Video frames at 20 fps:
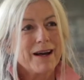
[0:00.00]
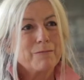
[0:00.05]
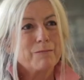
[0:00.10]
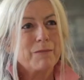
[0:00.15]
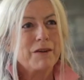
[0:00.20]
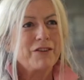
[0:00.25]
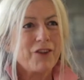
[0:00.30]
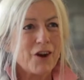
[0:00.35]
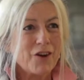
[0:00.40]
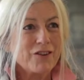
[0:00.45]

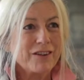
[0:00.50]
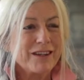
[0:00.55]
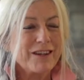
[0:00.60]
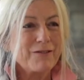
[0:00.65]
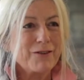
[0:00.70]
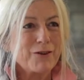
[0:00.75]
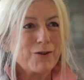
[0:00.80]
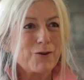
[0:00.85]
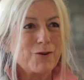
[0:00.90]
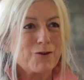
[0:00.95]
But don't
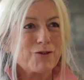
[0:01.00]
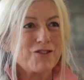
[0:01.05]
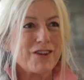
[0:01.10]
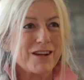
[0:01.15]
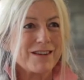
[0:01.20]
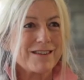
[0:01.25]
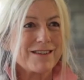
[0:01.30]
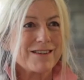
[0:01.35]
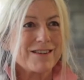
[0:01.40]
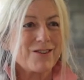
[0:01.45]
leave it all
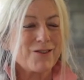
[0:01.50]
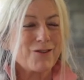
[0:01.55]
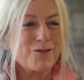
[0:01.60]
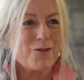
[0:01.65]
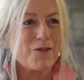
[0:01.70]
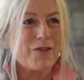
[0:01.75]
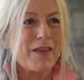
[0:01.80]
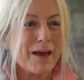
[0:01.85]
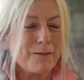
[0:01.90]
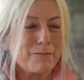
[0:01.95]
just to
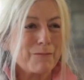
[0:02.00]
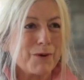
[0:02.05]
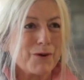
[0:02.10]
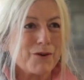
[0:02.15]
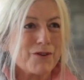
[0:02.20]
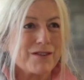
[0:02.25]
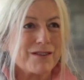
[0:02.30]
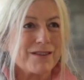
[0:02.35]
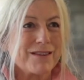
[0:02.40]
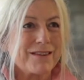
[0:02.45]
that
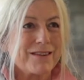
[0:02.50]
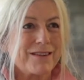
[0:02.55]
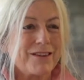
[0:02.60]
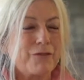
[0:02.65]
person.